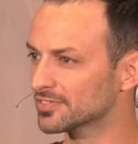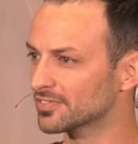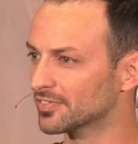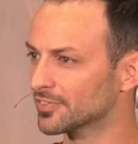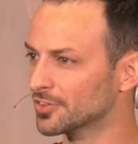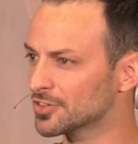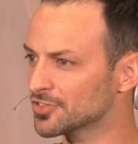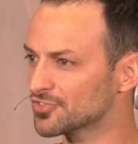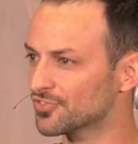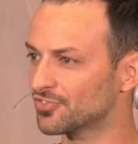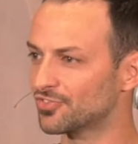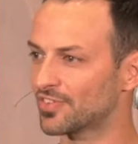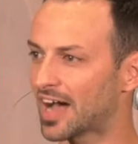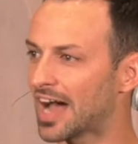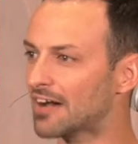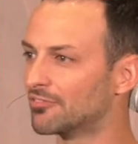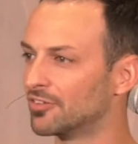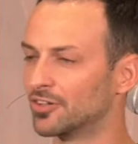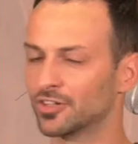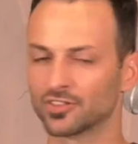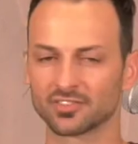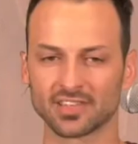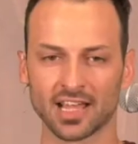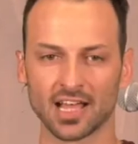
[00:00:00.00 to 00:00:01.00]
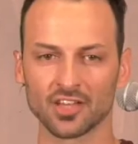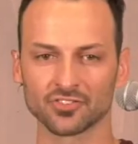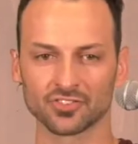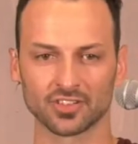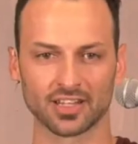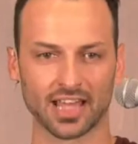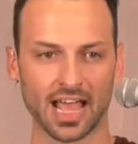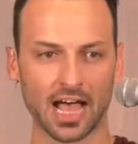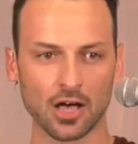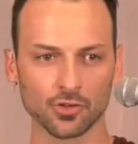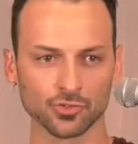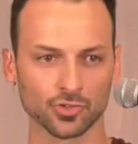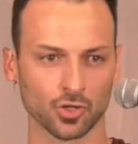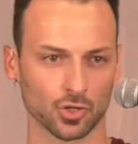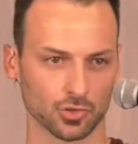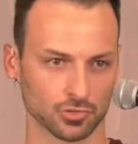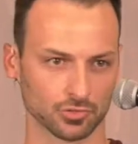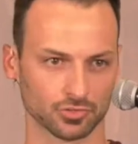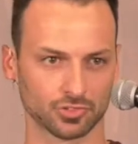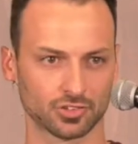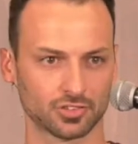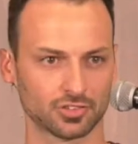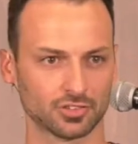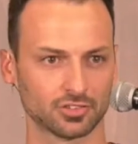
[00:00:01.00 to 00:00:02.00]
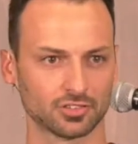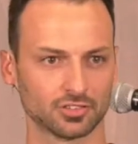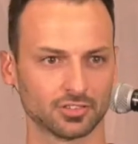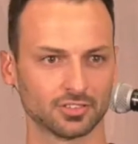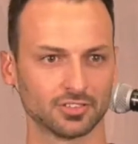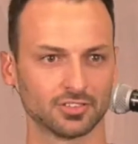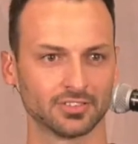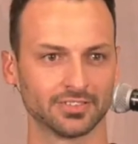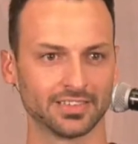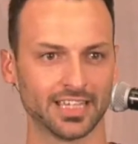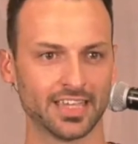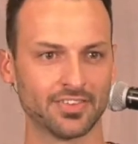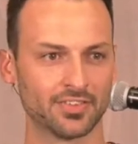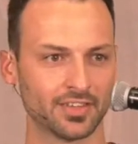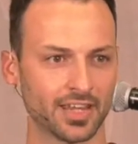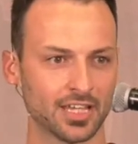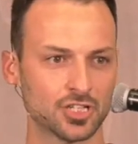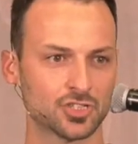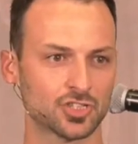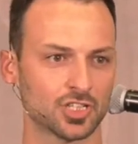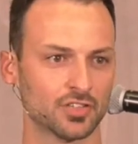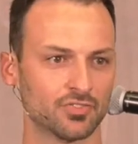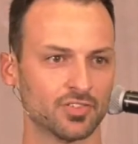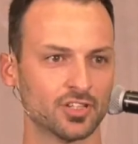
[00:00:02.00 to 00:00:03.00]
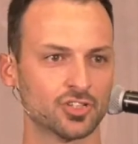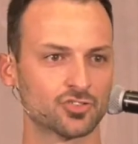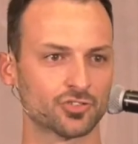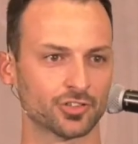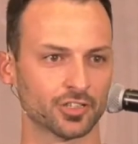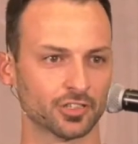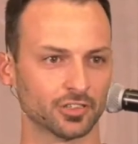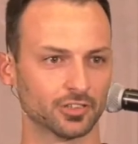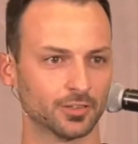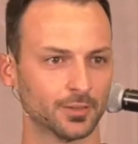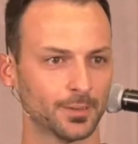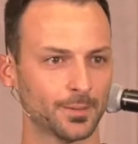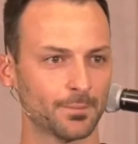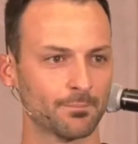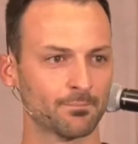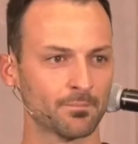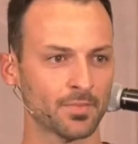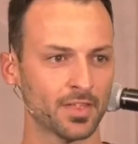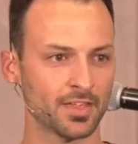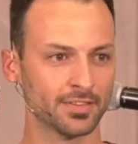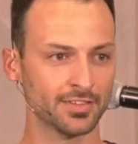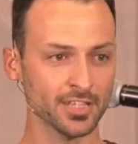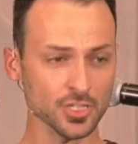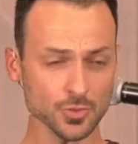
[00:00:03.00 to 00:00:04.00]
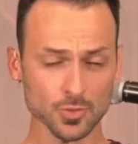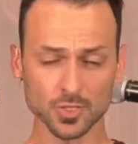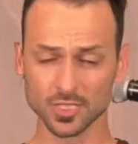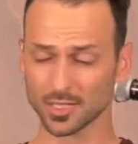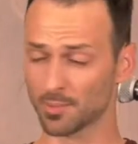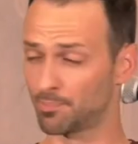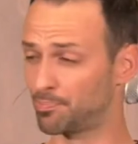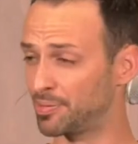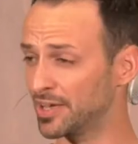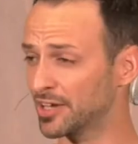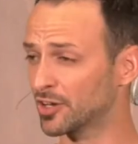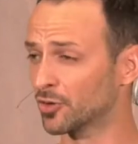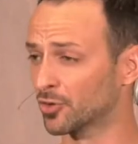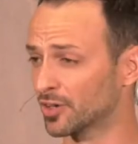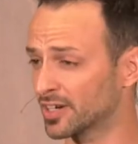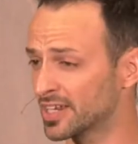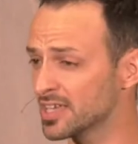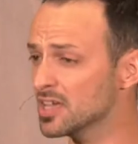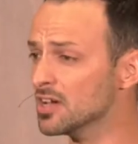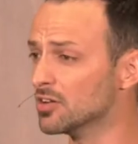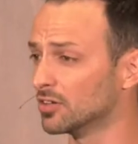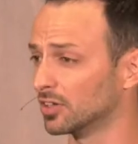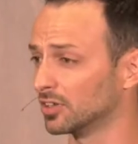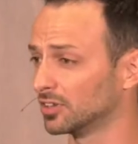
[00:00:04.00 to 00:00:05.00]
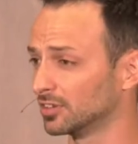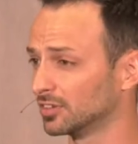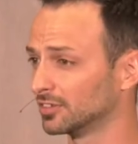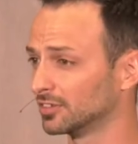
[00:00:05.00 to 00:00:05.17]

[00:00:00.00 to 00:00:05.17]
There's 500,000 households in the nation of Israel. This was a big ordeal.